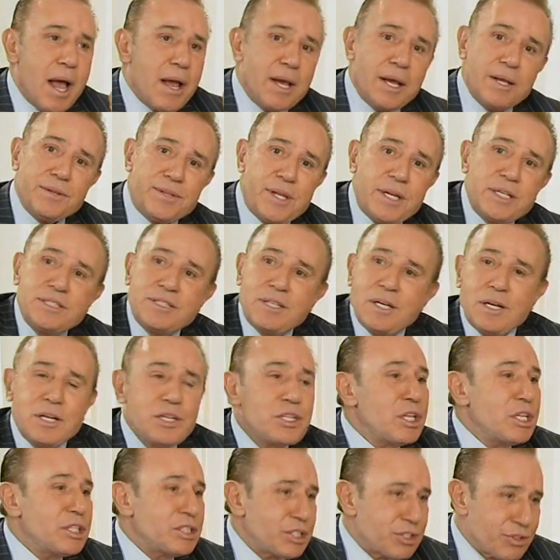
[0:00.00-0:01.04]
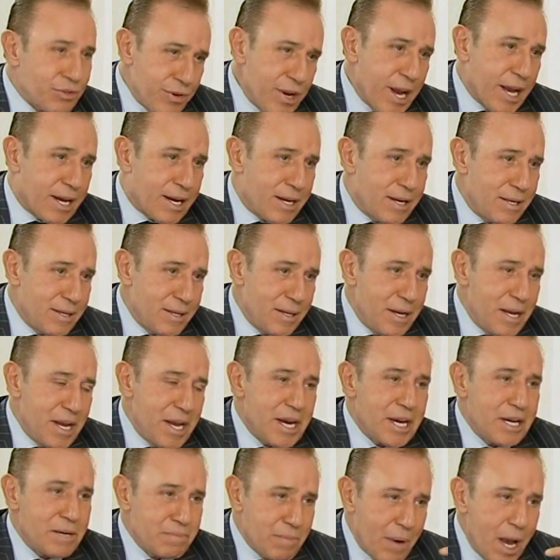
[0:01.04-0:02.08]
There's a little trick,
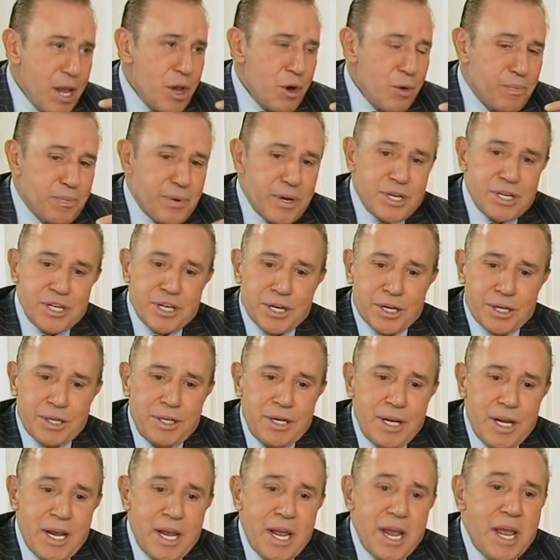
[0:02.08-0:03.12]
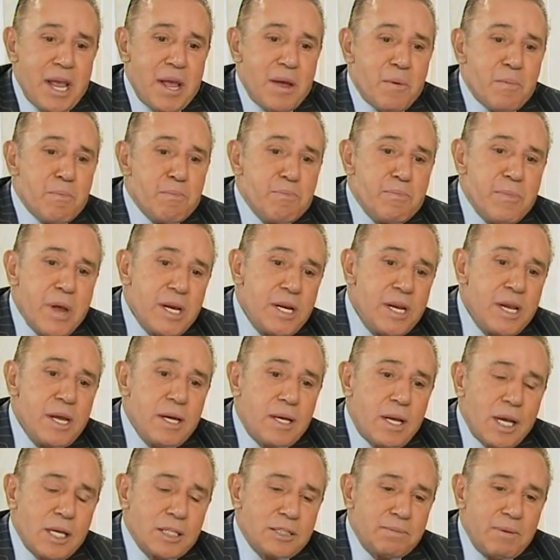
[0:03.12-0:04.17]
in my opinion, Many
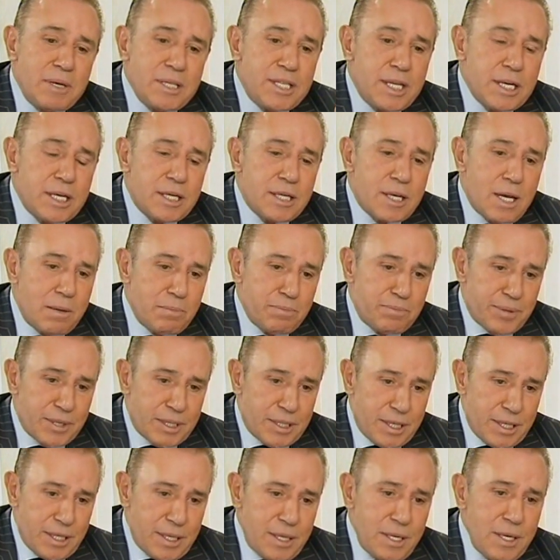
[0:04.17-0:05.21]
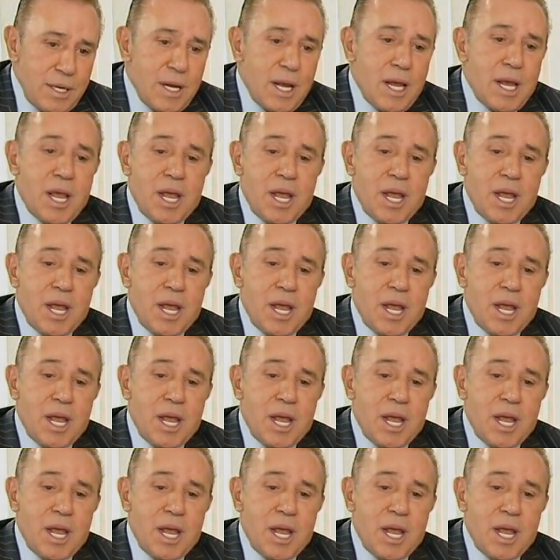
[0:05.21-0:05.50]
cosmetic company,